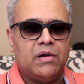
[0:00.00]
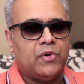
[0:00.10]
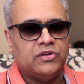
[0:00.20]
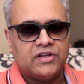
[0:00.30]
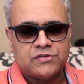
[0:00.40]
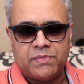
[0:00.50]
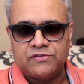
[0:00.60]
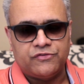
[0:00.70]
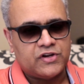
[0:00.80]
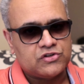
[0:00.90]
upon the
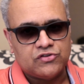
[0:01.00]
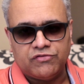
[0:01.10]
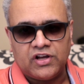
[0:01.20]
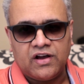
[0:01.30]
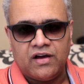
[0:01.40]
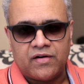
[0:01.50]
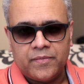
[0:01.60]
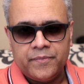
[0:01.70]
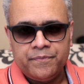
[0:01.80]
specifications of the car.